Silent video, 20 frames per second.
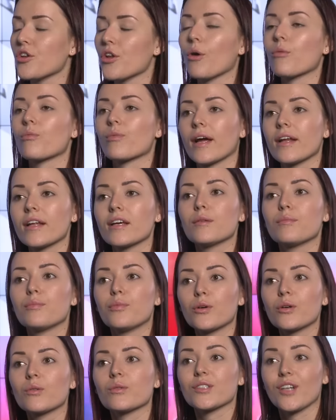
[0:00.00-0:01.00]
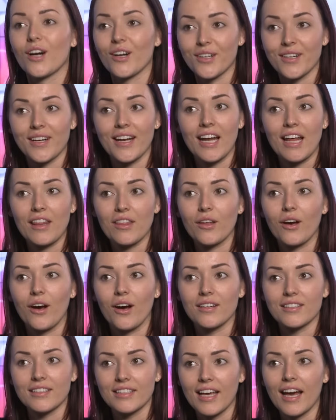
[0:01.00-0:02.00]
No, writing a book was harder than I
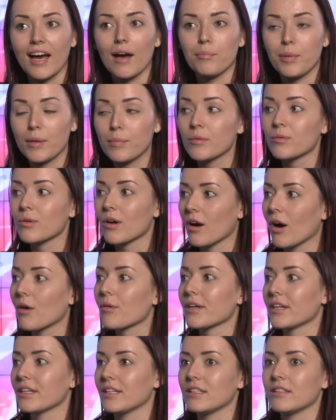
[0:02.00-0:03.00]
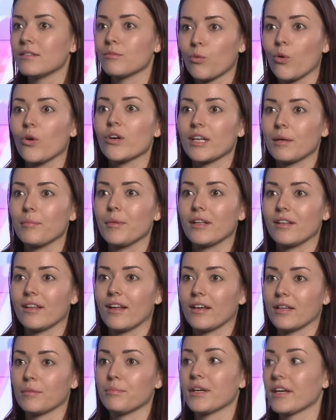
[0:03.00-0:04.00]
thought. Yeah, people were already warning me,
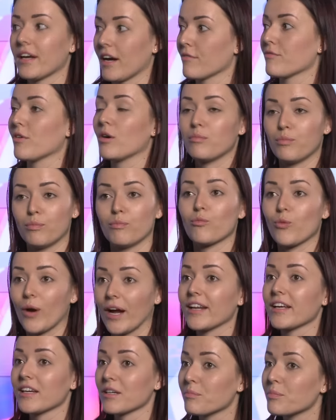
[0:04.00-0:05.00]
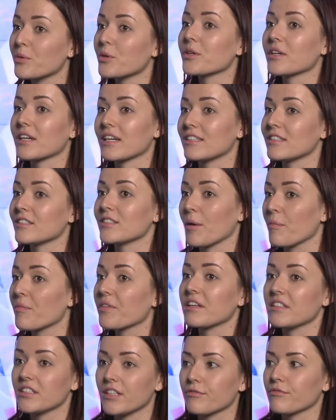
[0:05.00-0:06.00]
like, be careful, writing a book is
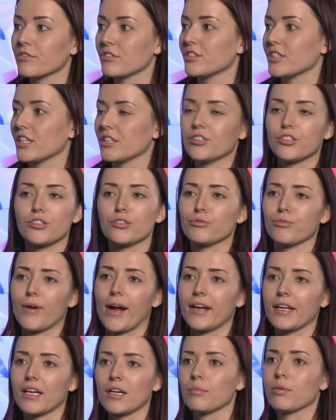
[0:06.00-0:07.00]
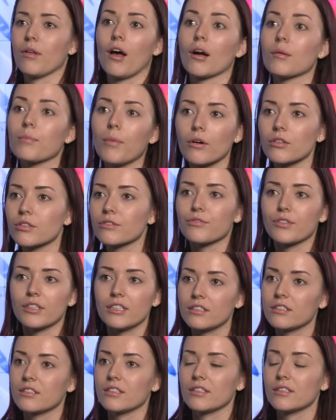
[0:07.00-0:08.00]
something different than just writing a blog post, for
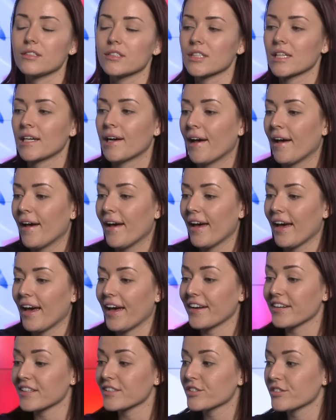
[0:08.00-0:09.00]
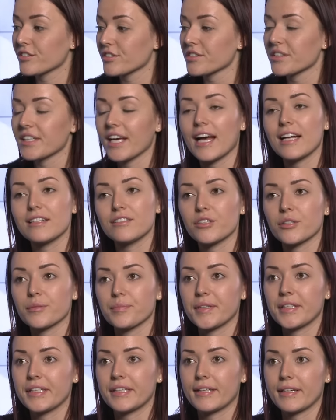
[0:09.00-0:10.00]
instance. And it's true, yeah, it took
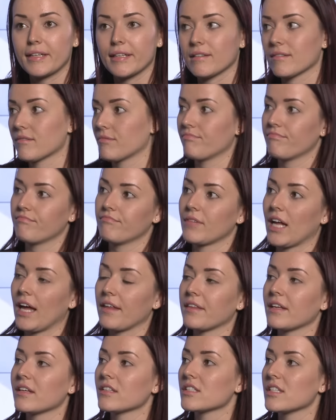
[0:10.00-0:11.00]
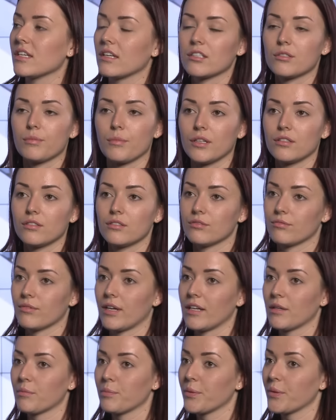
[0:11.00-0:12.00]
me, like, I think 6 months to
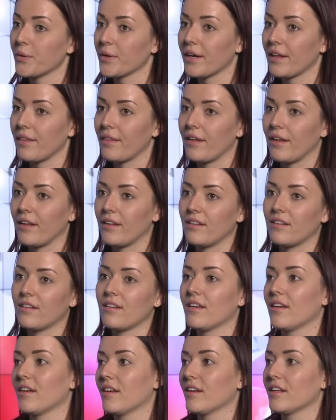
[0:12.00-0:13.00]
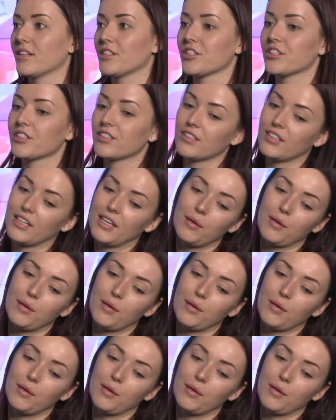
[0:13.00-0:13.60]
write a book, and then just